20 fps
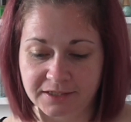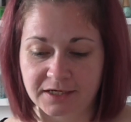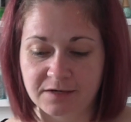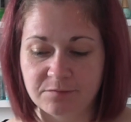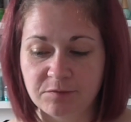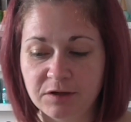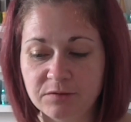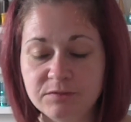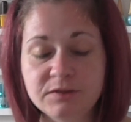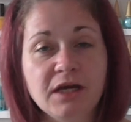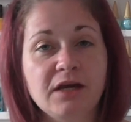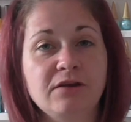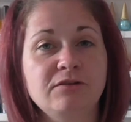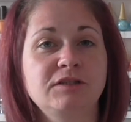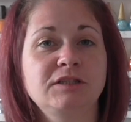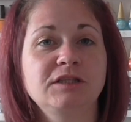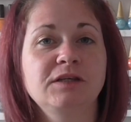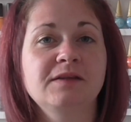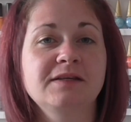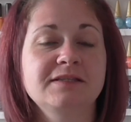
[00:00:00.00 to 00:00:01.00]
I was going
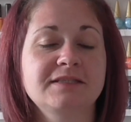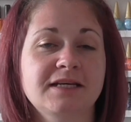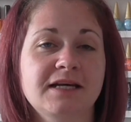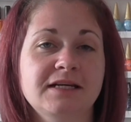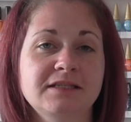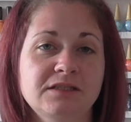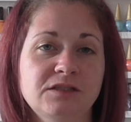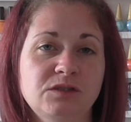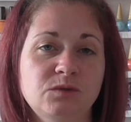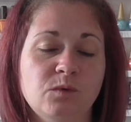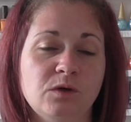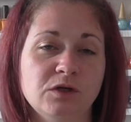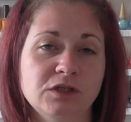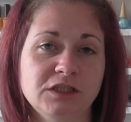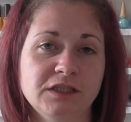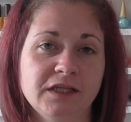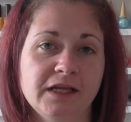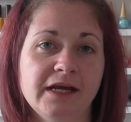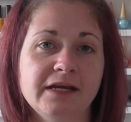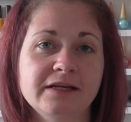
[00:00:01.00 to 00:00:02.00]
to do this as a
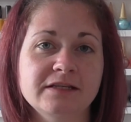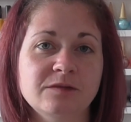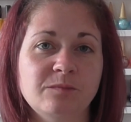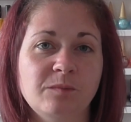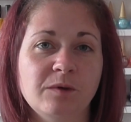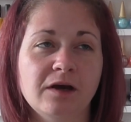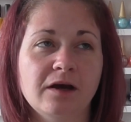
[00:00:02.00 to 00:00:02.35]
swatch list,